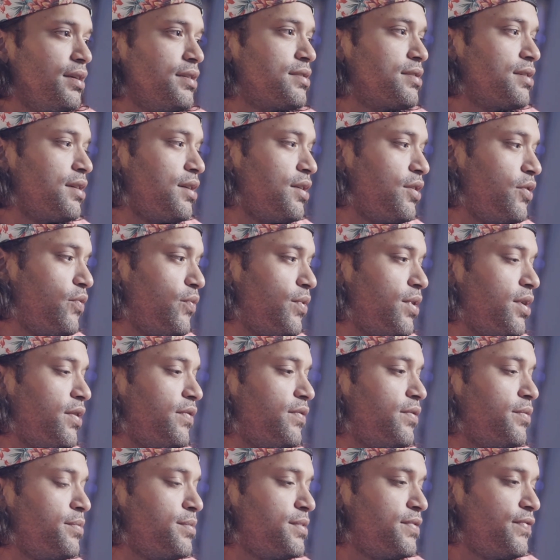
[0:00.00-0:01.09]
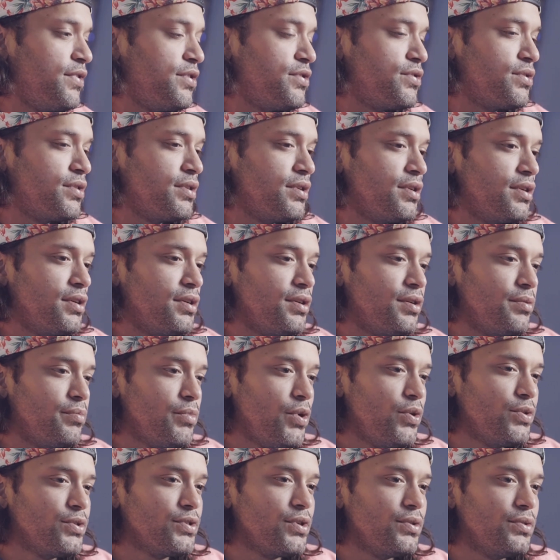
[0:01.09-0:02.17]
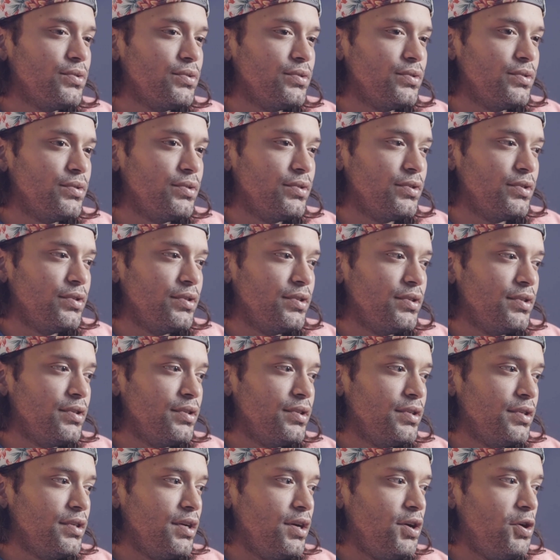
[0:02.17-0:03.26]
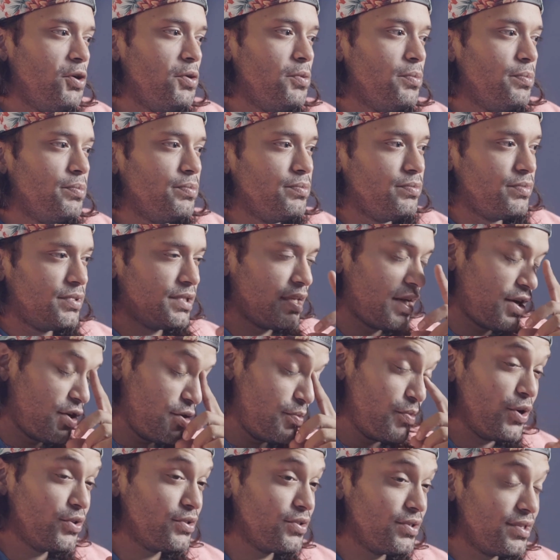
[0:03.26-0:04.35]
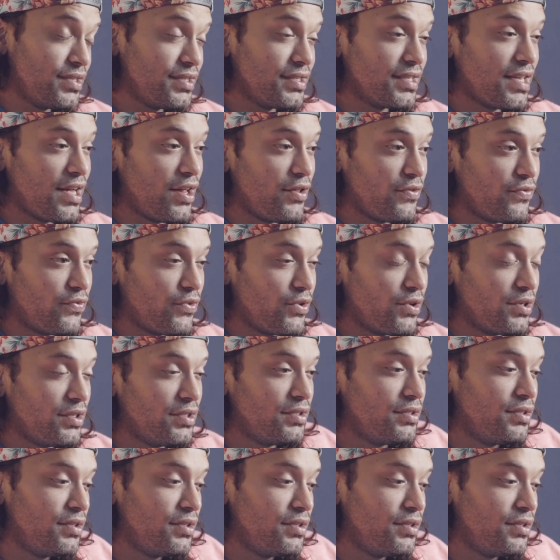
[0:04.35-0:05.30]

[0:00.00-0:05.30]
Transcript: It's one of them's featuring Mozo. Shout out to Mozo, he's in California.